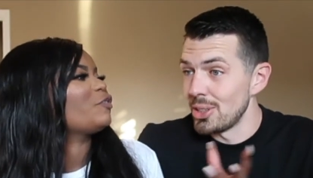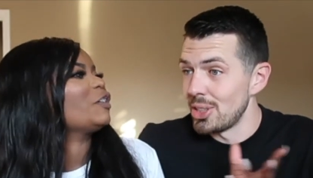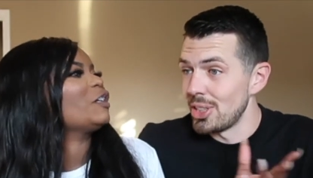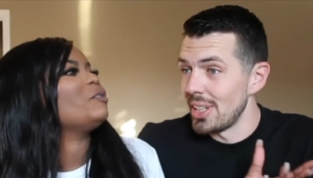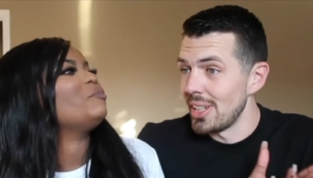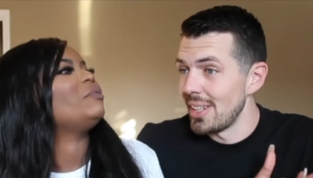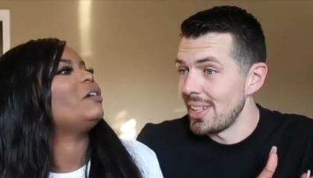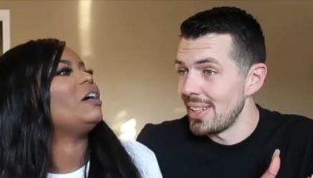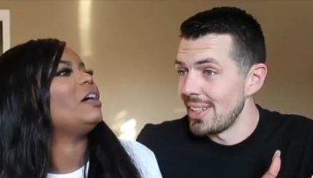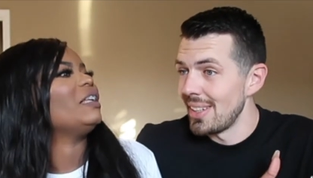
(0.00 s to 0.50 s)
Speaker 1: of free
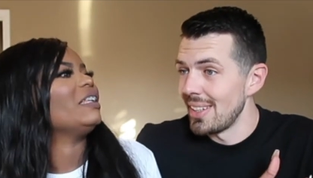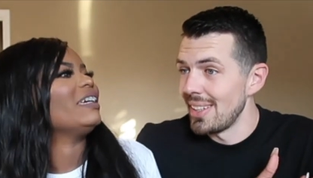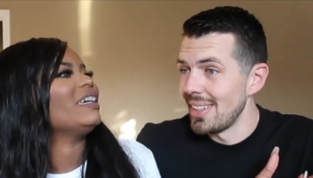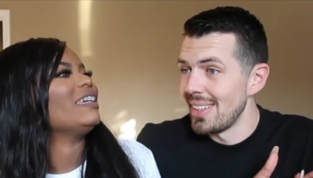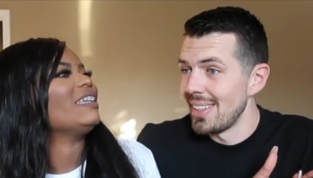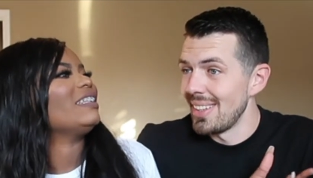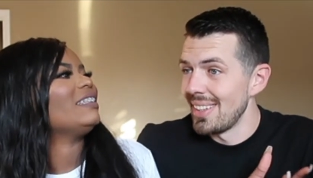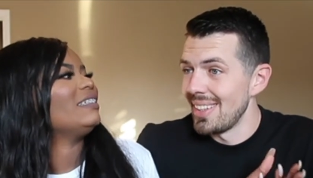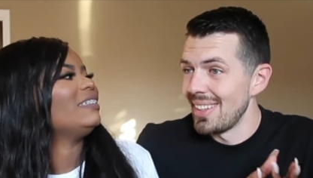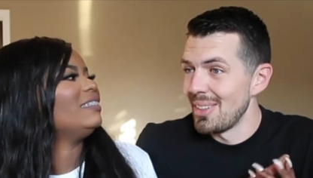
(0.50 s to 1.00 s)
shit. ball
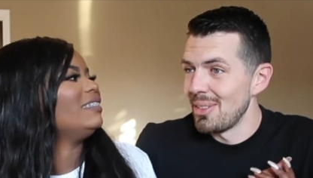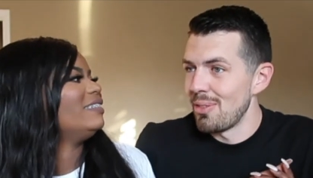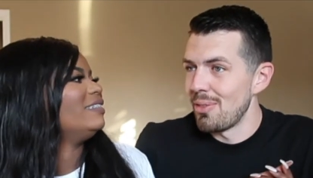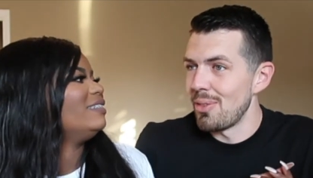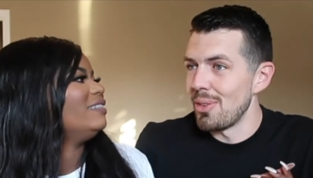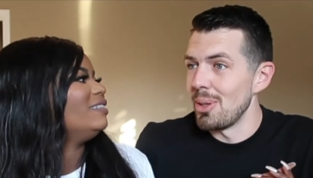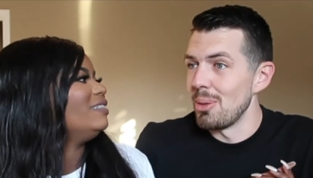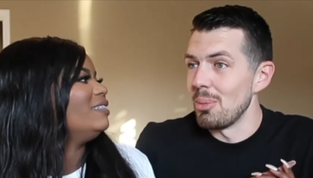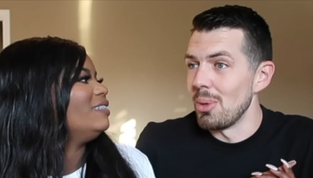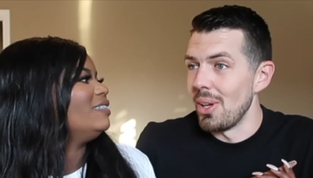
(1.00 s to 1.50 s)
it.
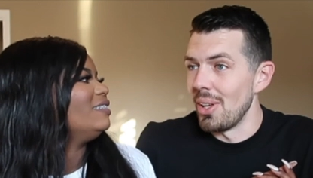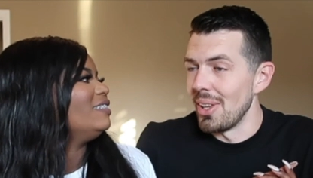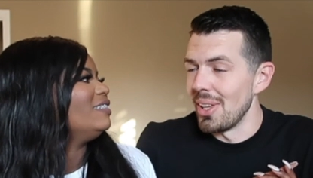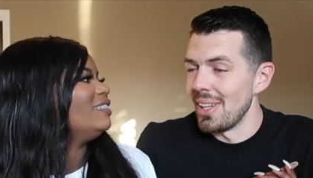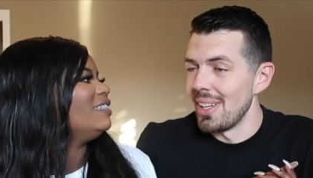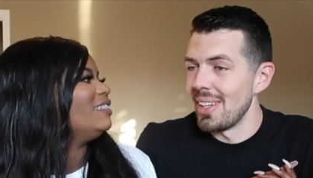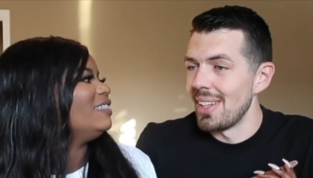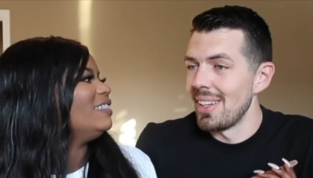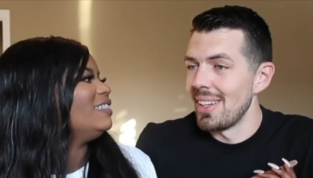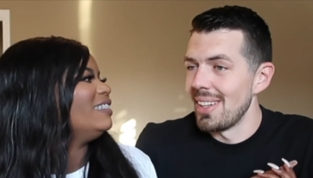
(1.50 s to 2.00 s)
Speaker 2: Free ball
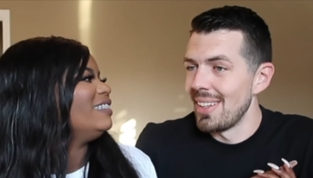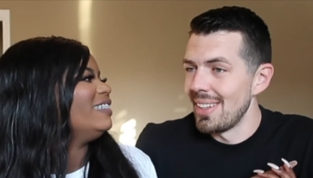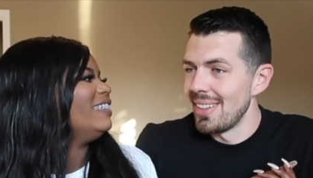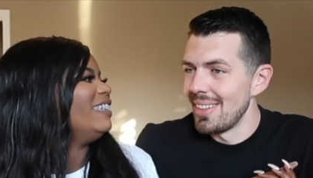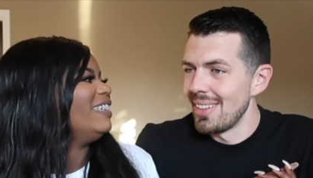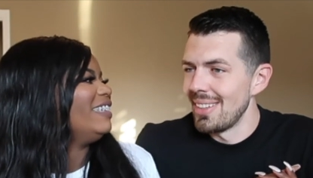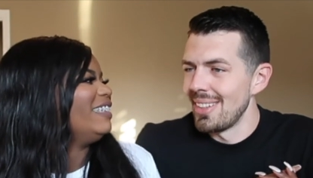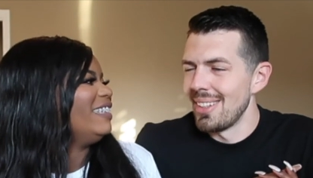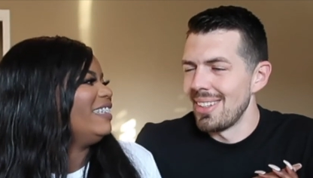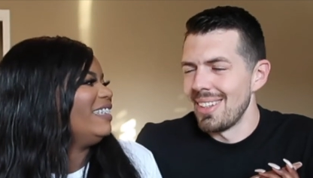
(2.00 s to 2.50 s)
it.
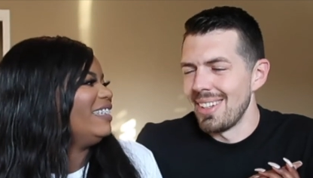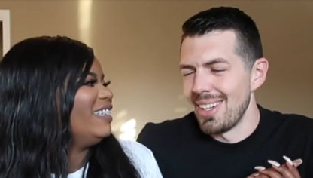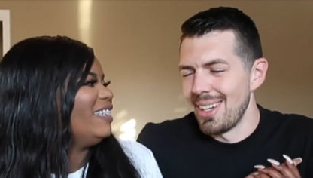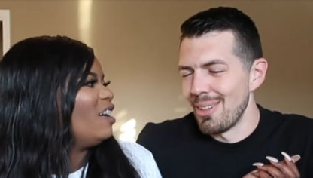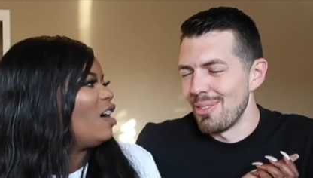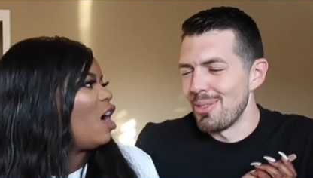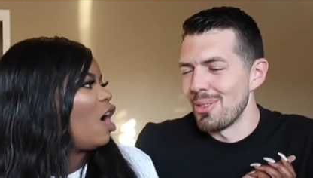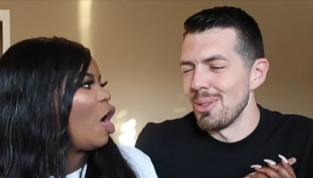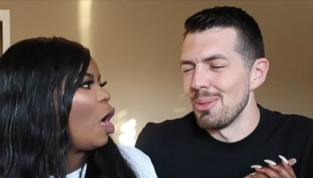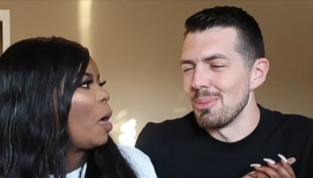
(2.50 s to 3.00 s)

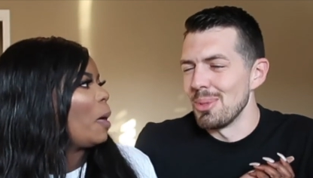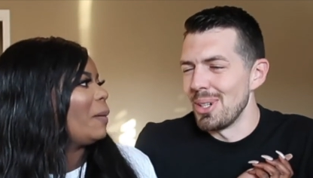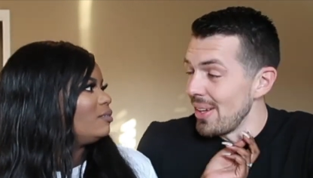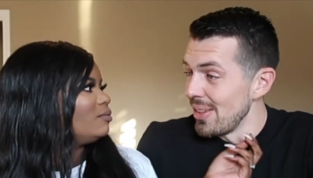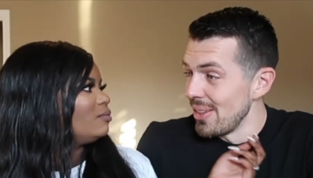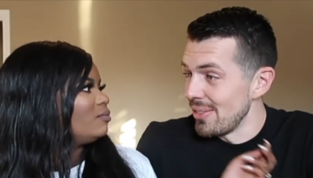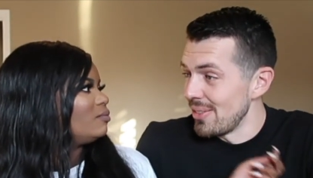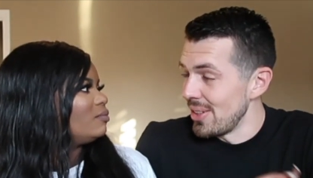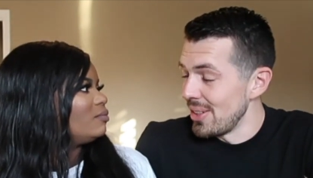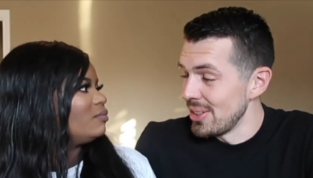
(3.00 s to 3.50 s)
I free
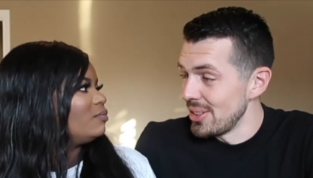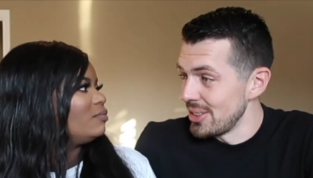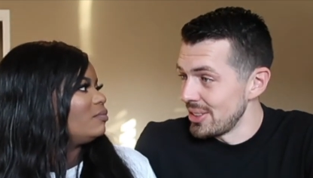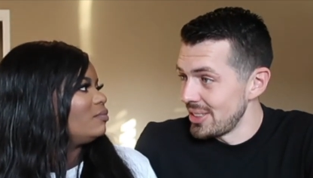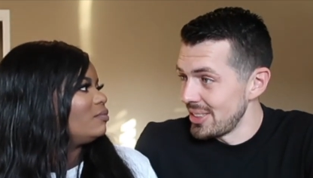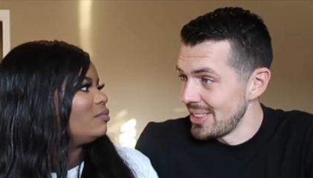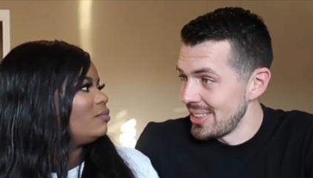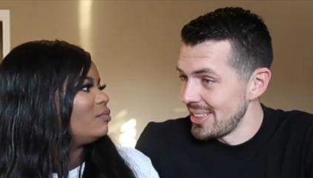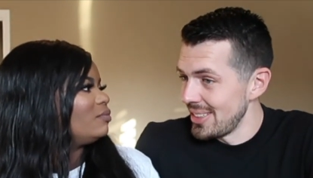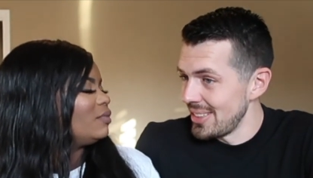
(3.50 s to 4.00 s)
ball love all your
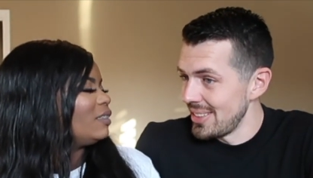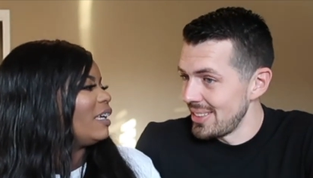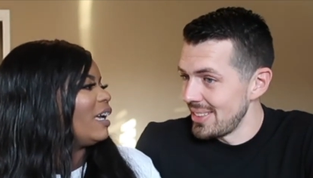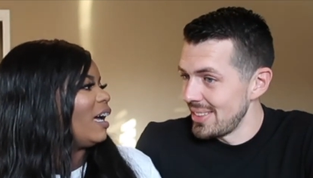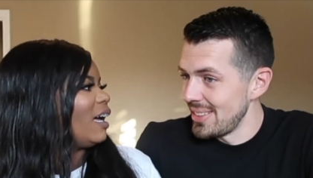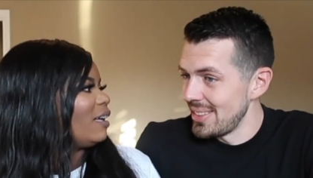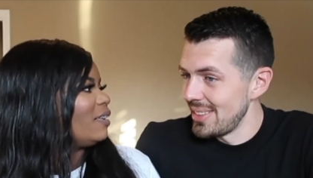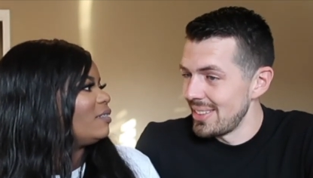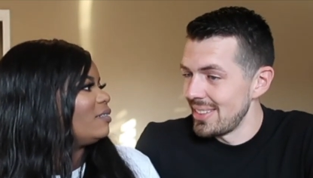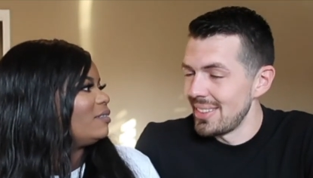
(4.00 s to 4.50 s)
shit.
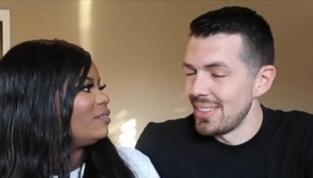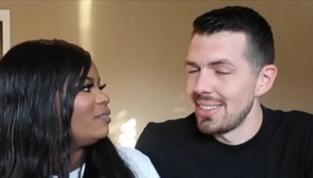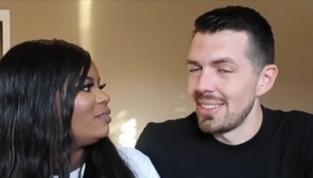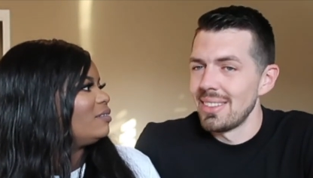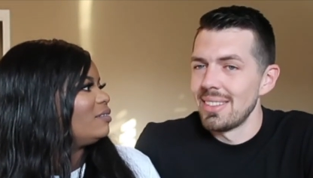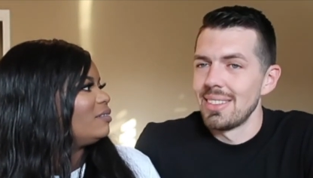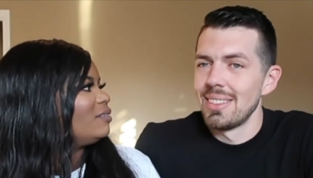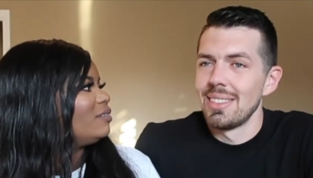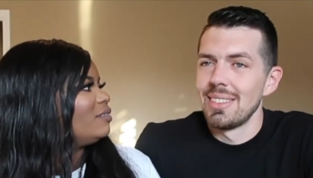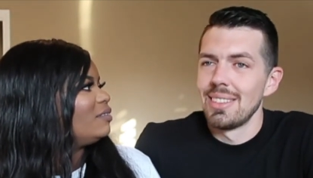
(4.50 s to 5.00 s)
Speaker 1: Yeah.
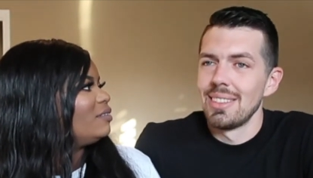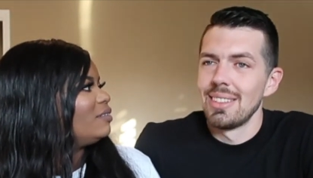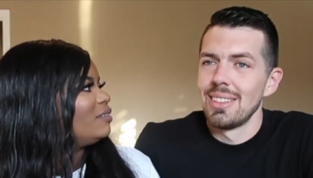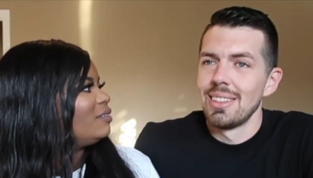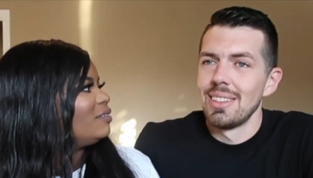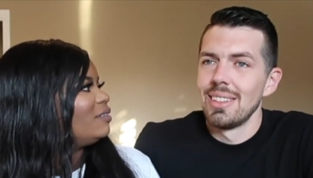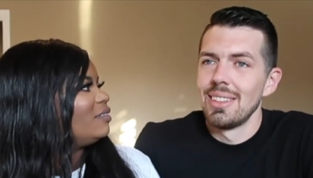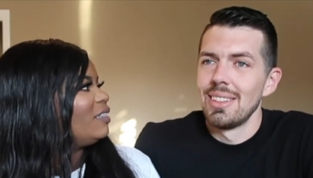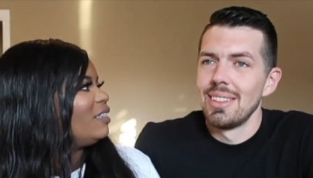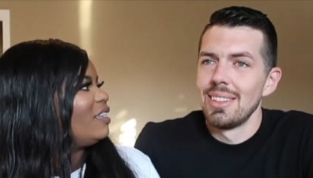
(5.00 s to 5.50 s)

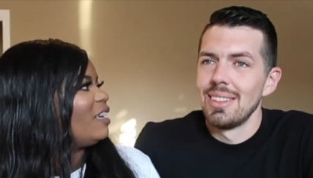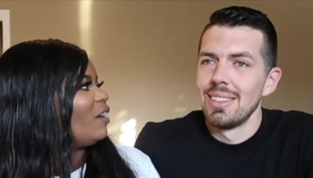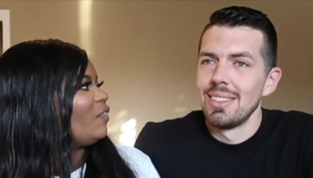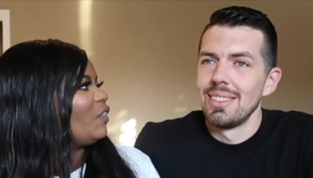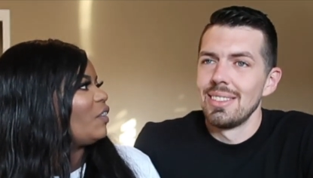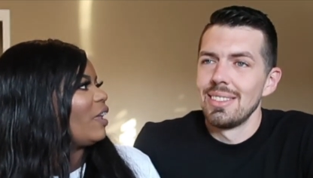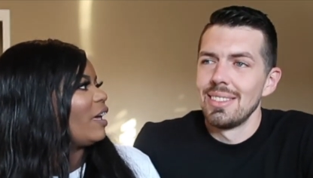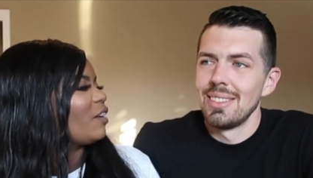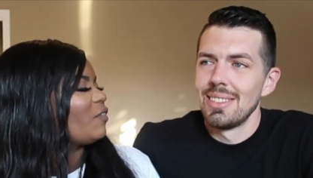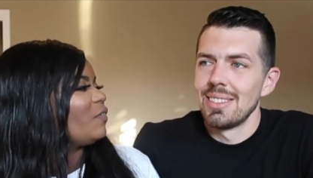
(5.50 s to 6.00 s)
You have
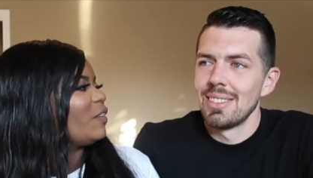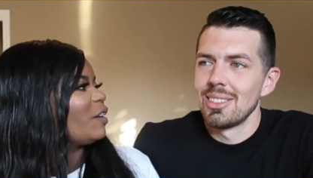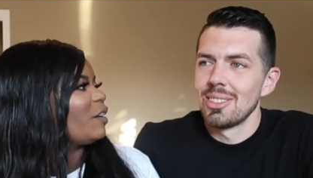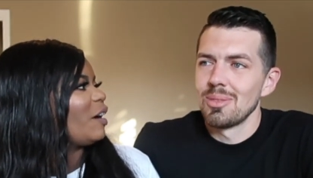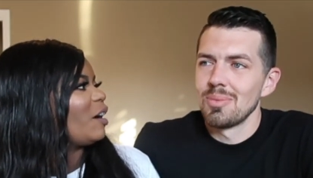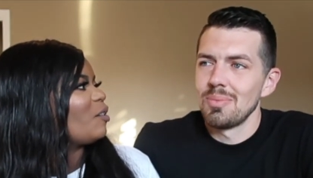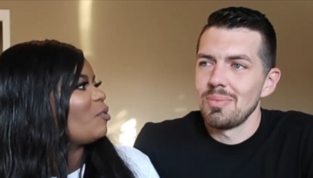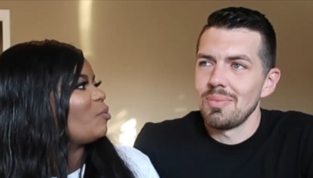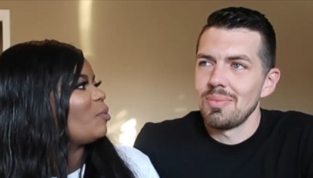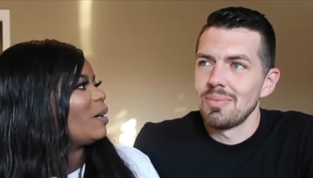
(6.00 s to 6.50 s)
to like
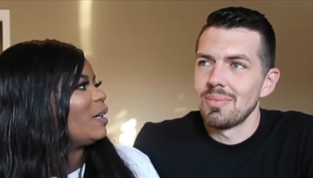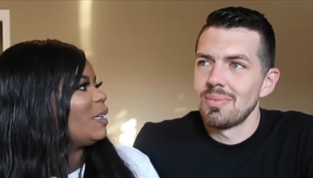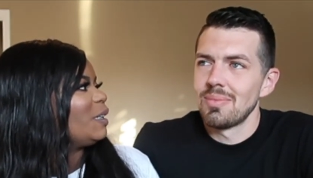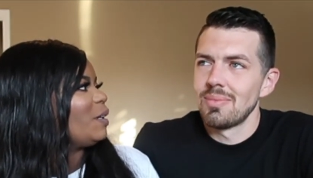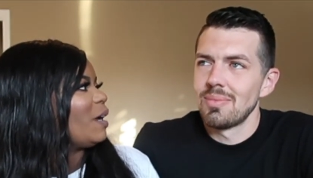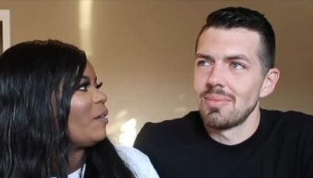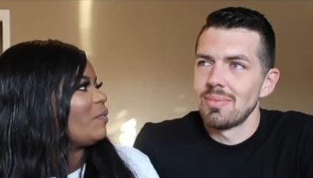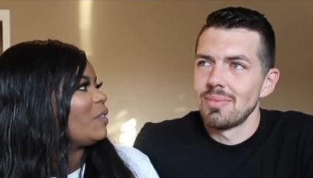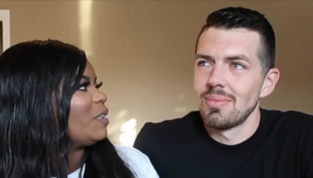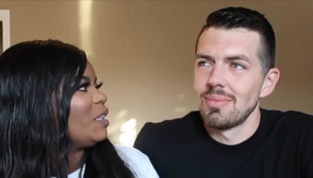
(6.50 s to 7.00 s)
figure out what you
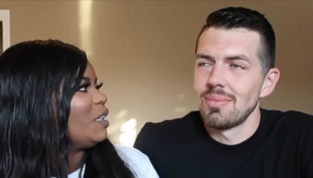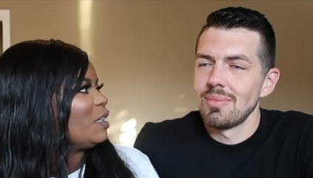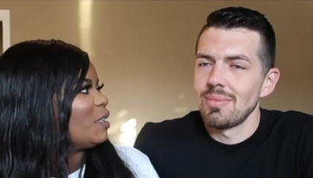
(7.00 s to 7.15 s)
have to